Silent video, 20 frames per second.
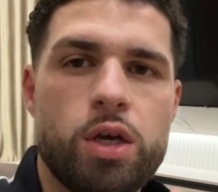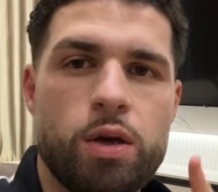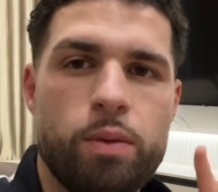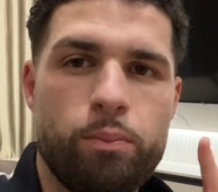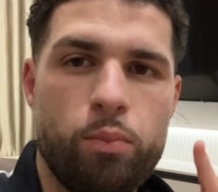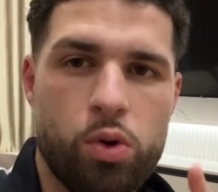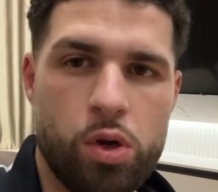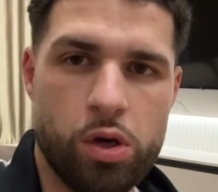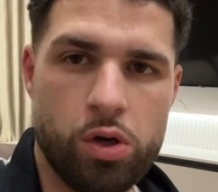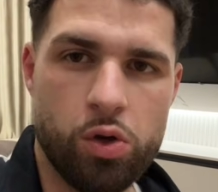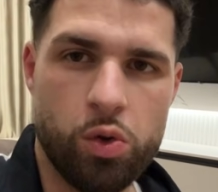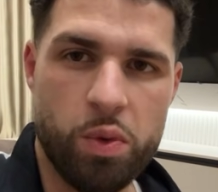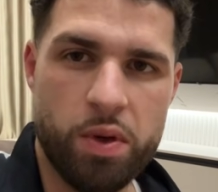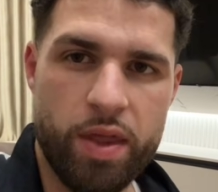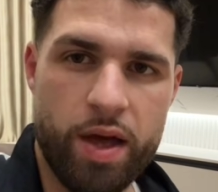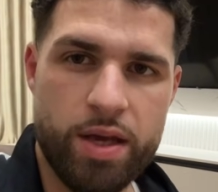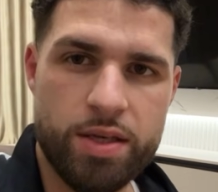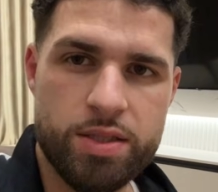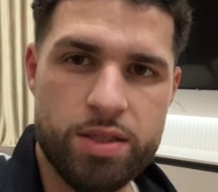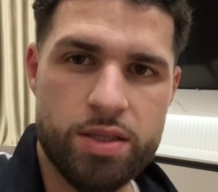book a call with
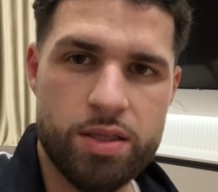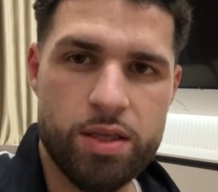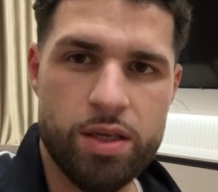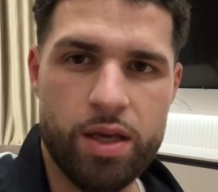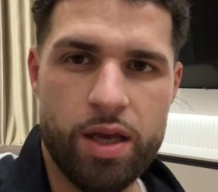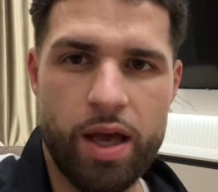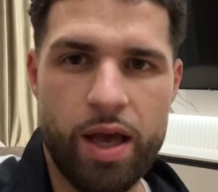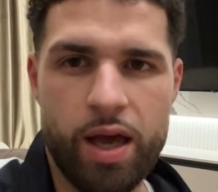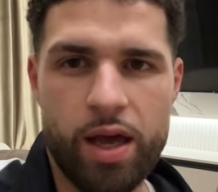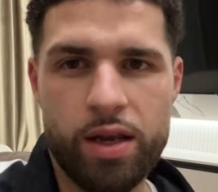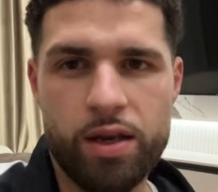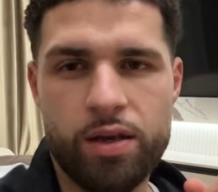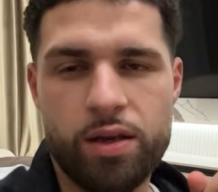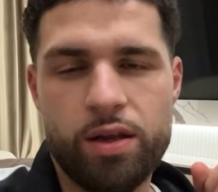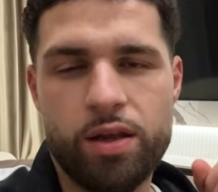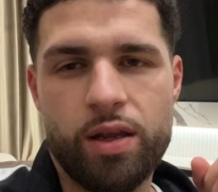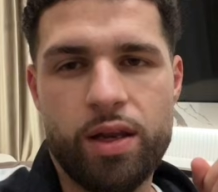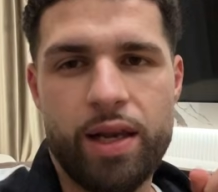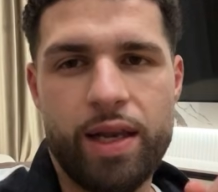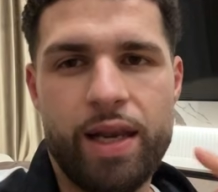us and
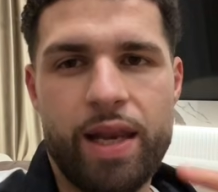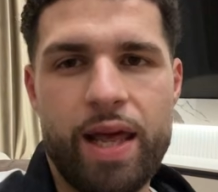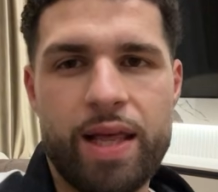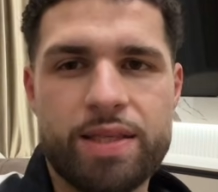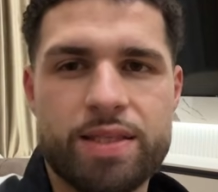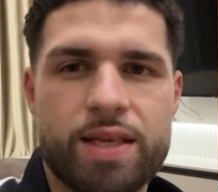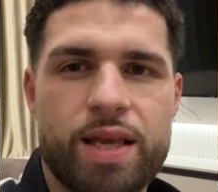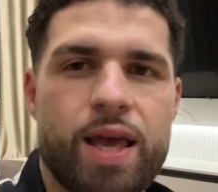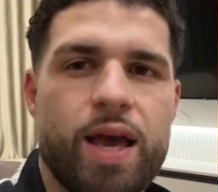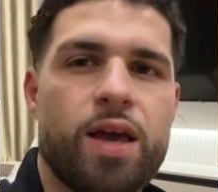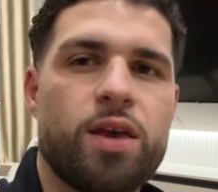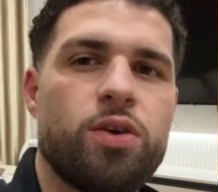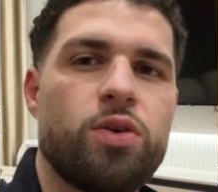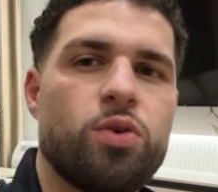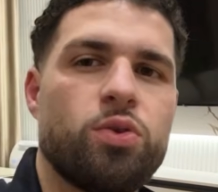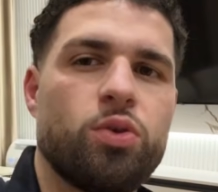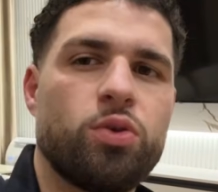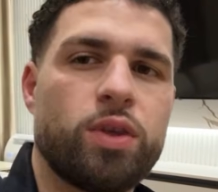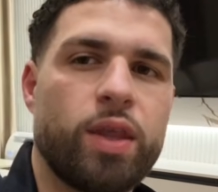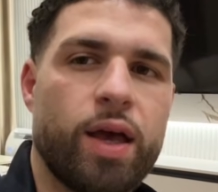let's get
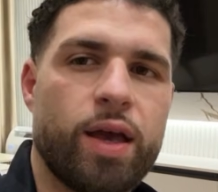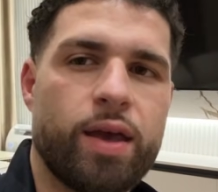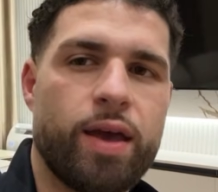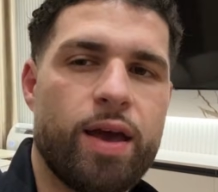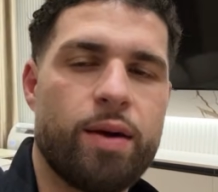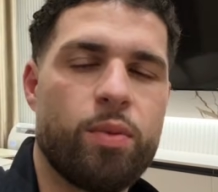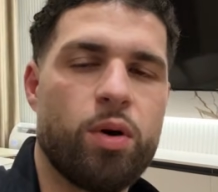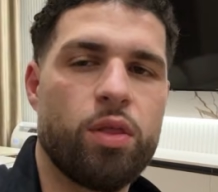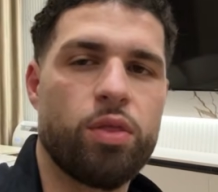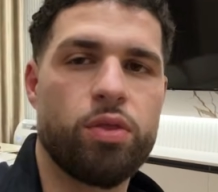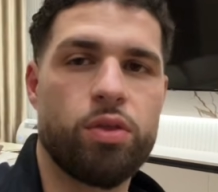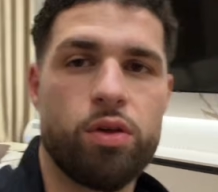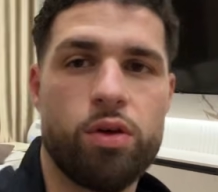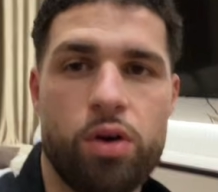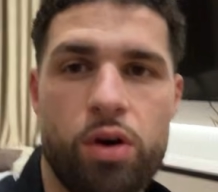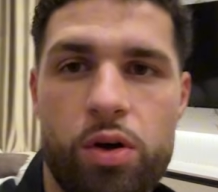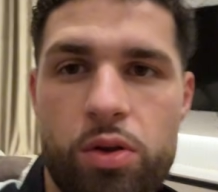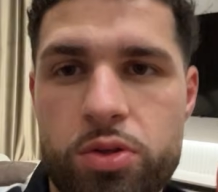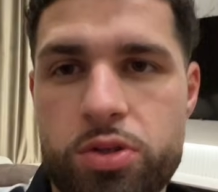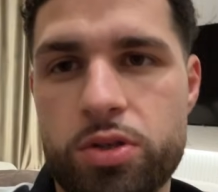you to 10K a month.
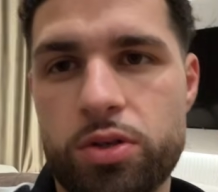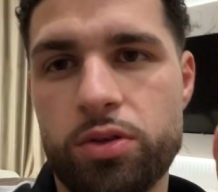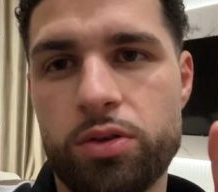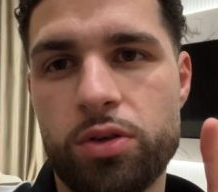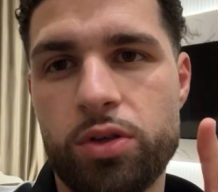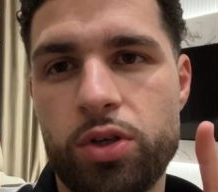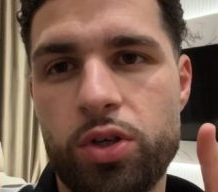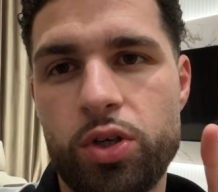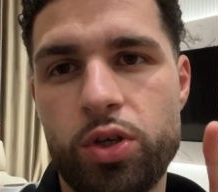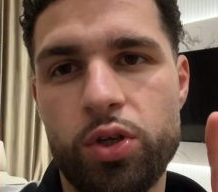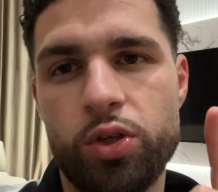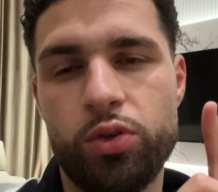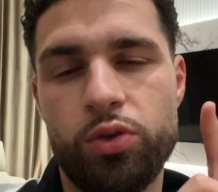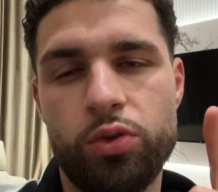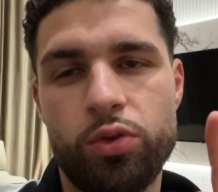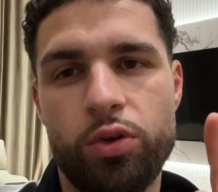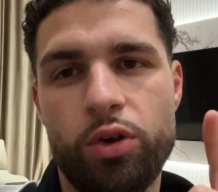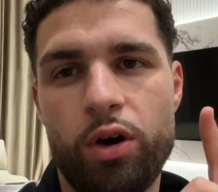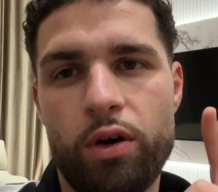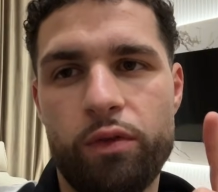Also,
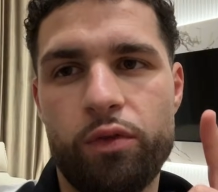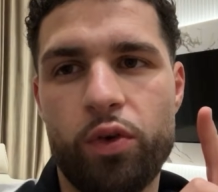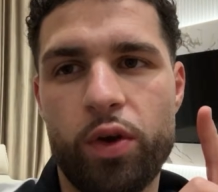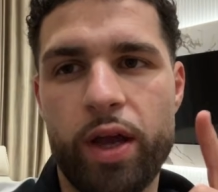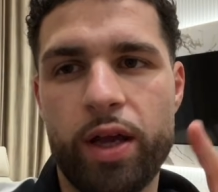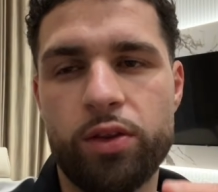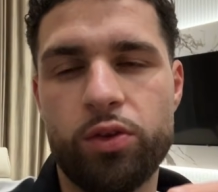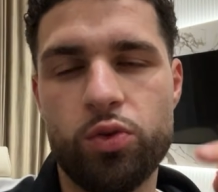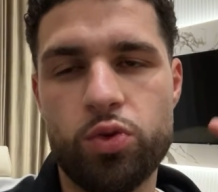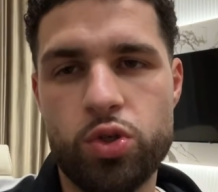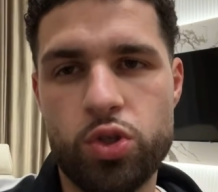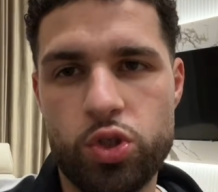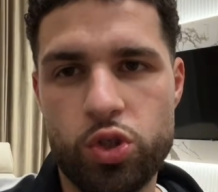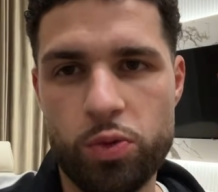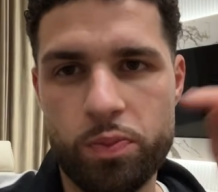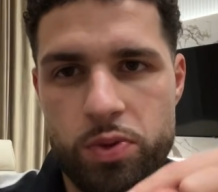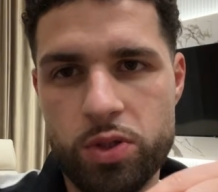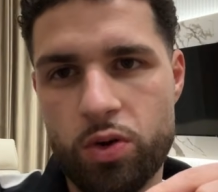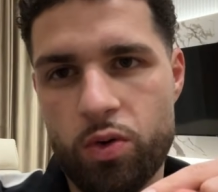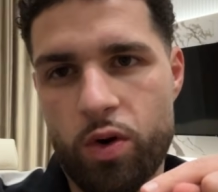do not forget to
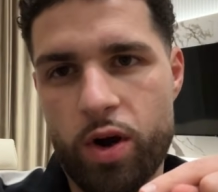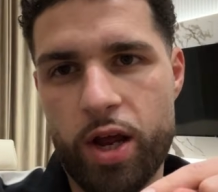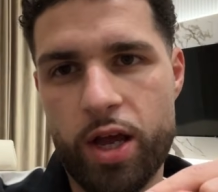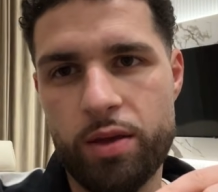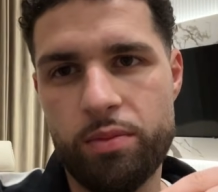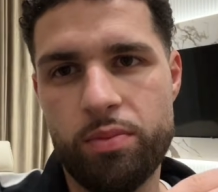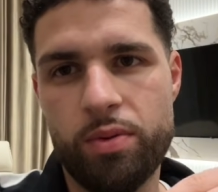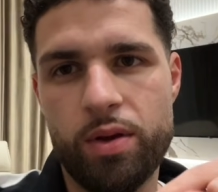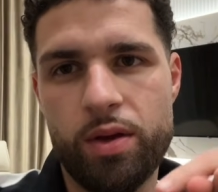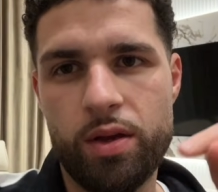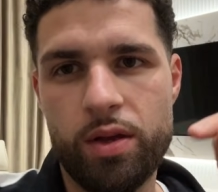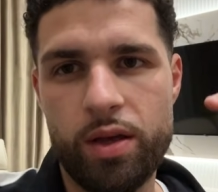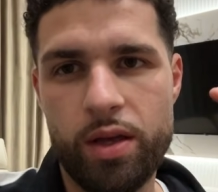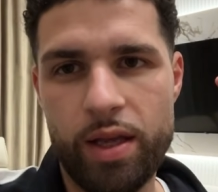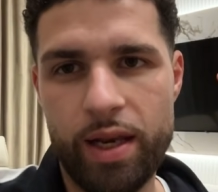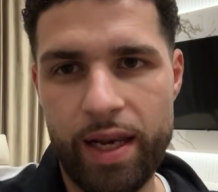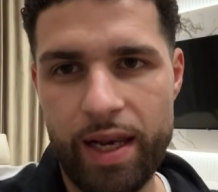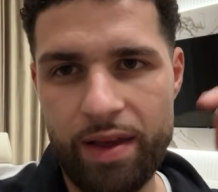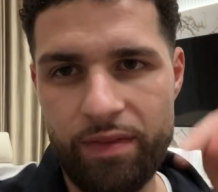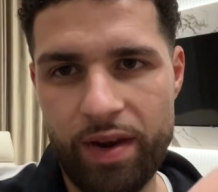subscribe,
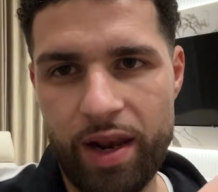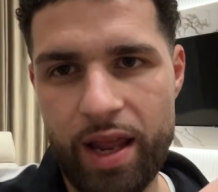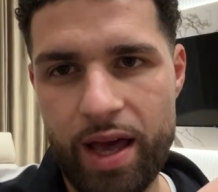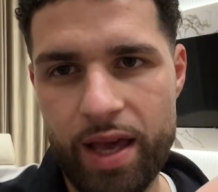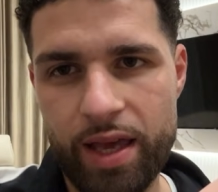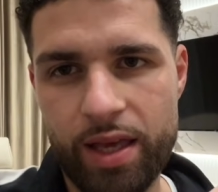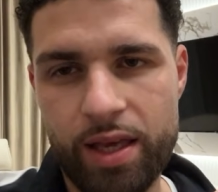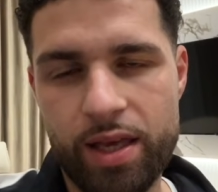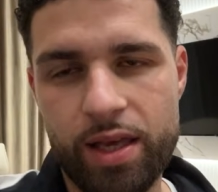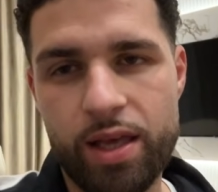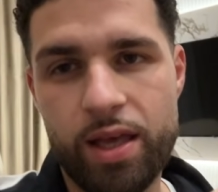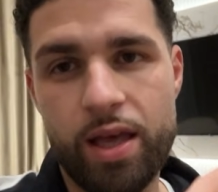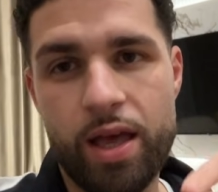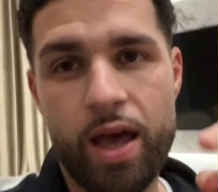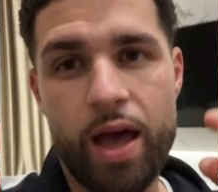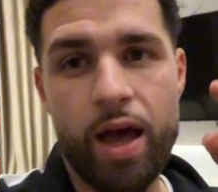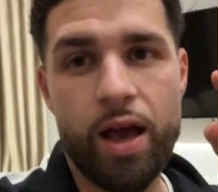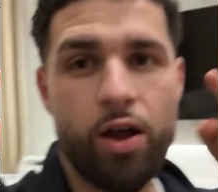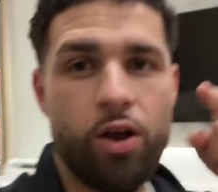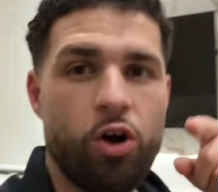leave a like,
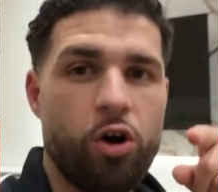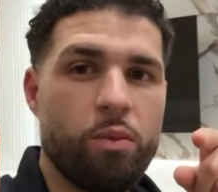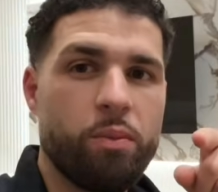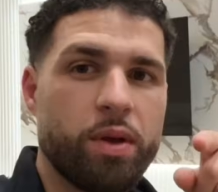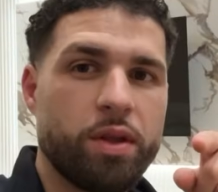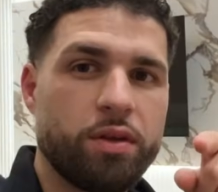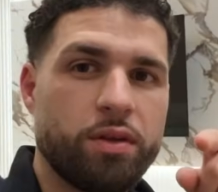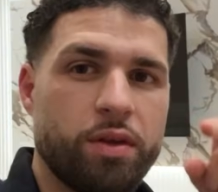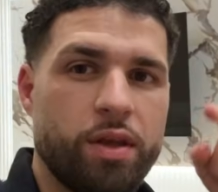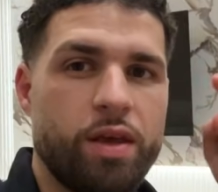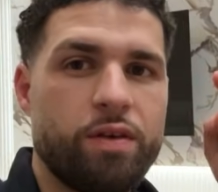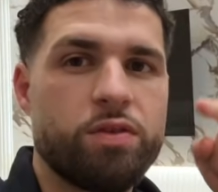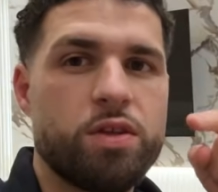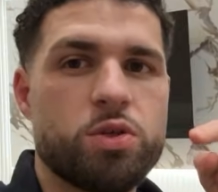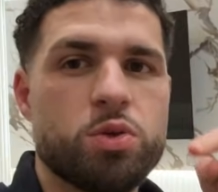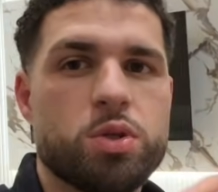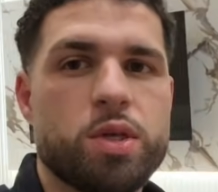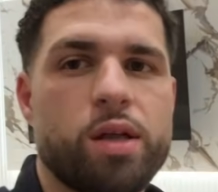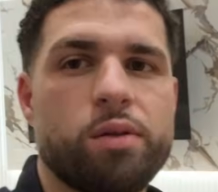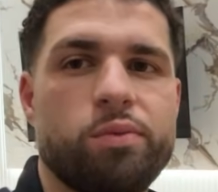and comment if
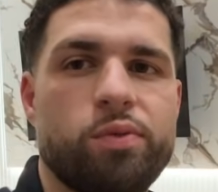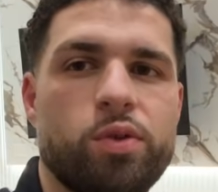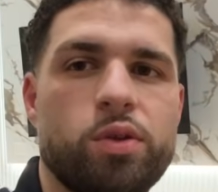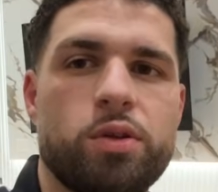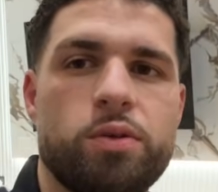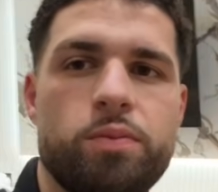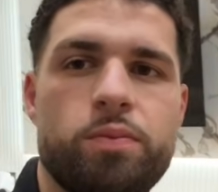this was helpful.